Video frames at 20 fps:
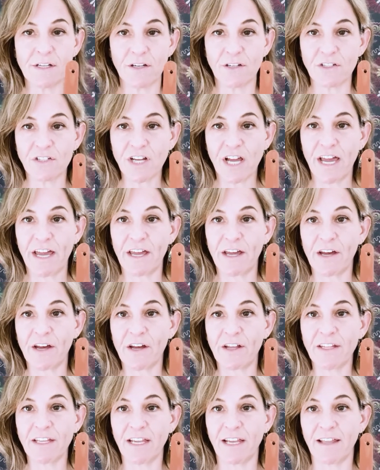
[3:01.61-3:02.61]
your
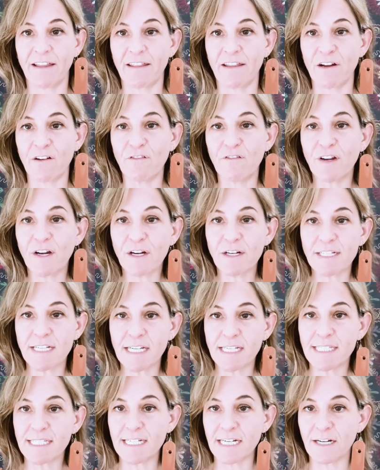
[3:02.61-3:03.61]
child and their finger
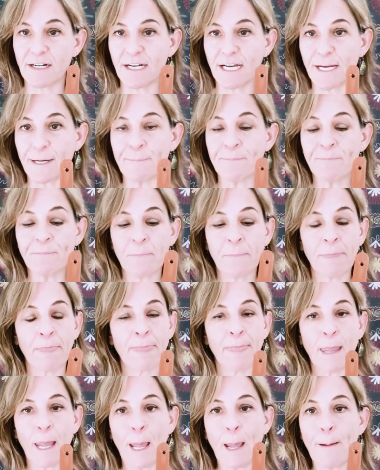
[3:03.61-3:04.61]
dexterity.
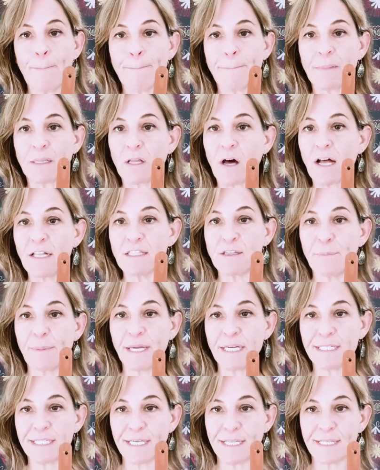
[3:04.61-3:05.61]
Lots of
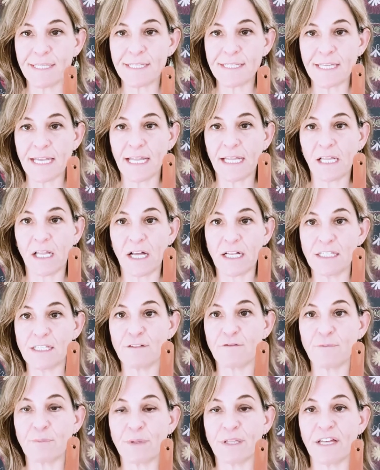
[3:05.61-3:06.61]
patience and lots
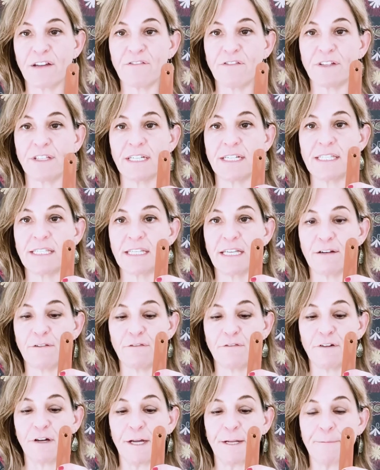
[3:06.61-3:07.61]
of playfulness and
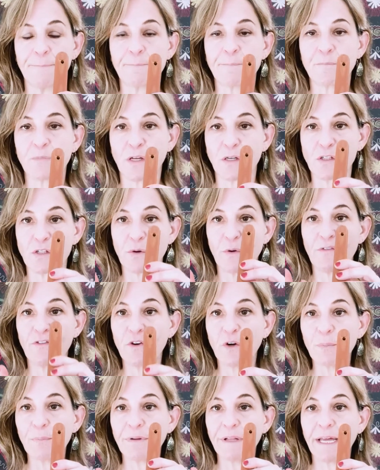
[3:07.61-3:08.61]
fun. So if
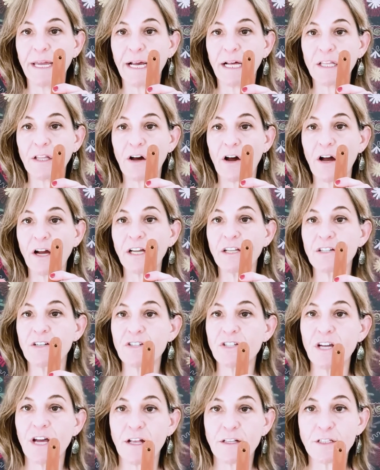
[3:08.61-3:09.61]
you're playing along and your
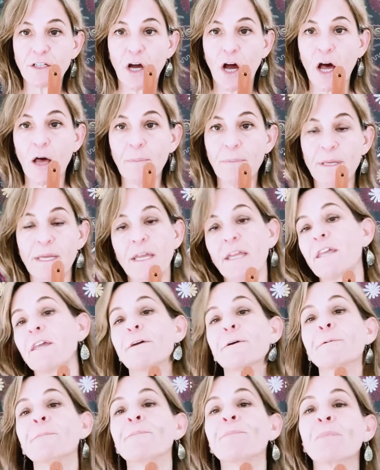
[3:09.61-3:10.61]
child's copying
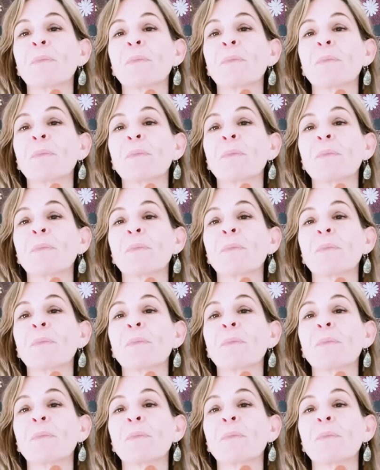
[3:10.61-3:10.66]
you,